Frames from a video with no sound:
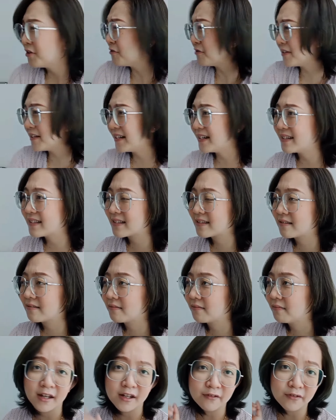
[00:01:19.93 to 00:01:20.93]
No worries.
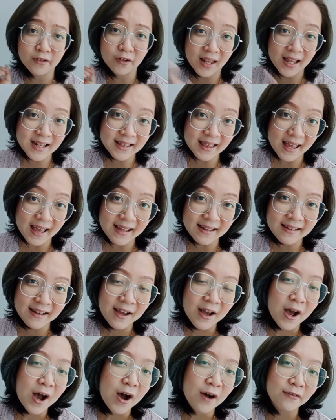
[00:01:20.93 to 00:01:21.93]
And if you like that,
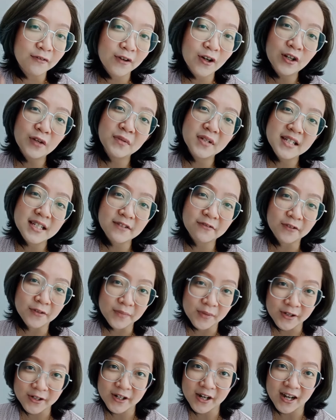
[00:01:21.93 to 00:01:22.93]
follow us for
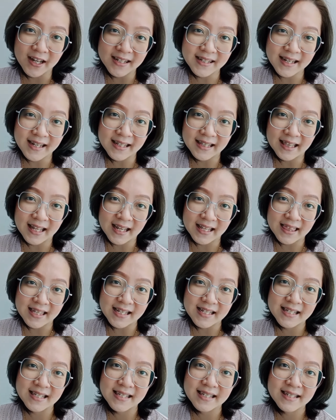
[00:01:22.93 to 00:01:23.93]
more content like
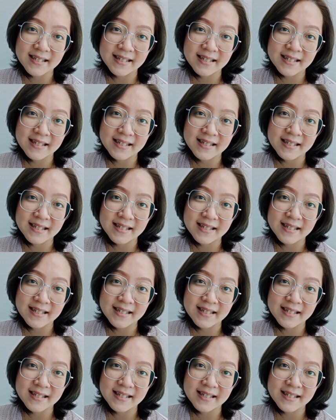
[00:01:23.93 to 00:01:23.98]
this.